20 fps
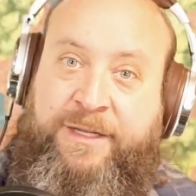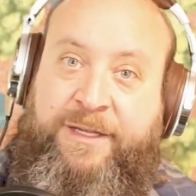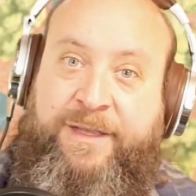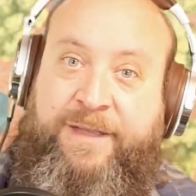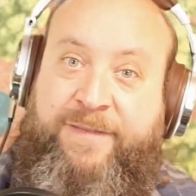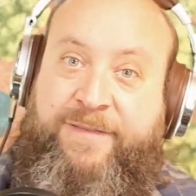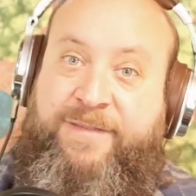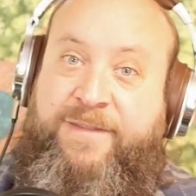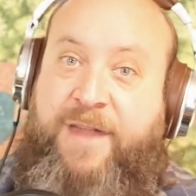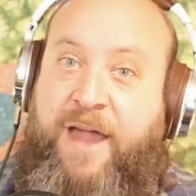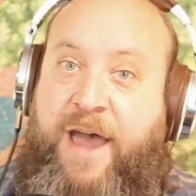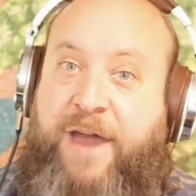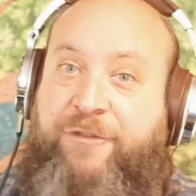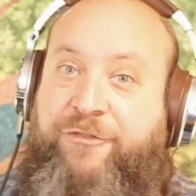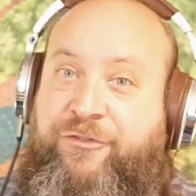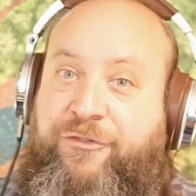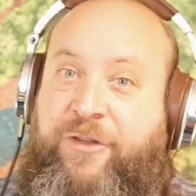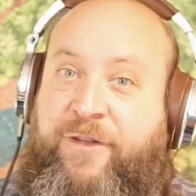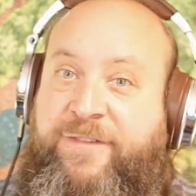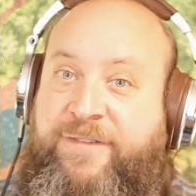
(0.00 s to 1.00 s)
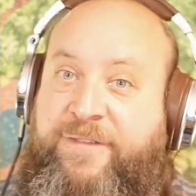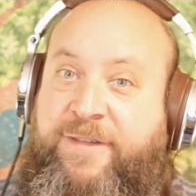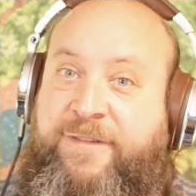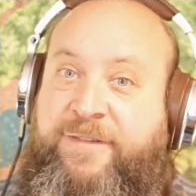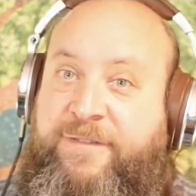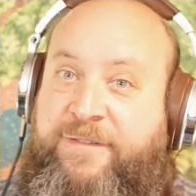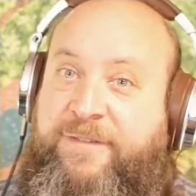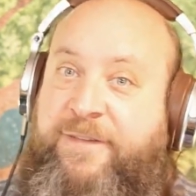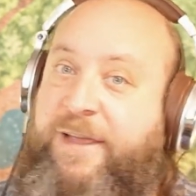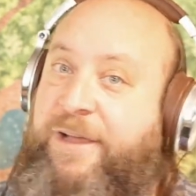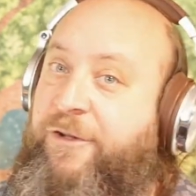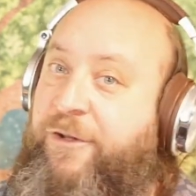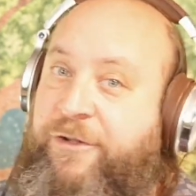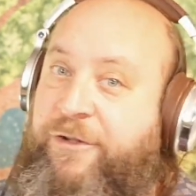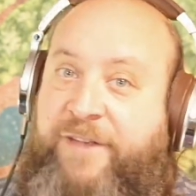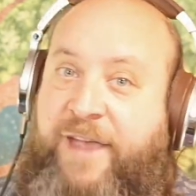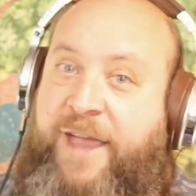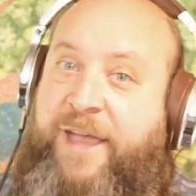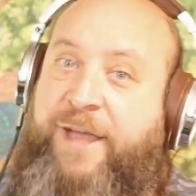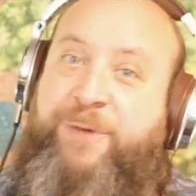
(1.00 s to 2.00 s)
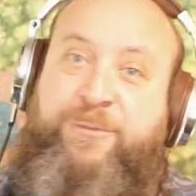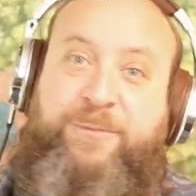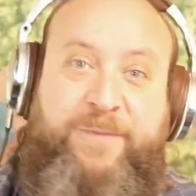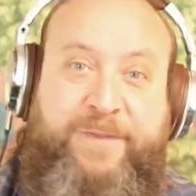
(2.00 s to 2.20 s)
is not just a single day.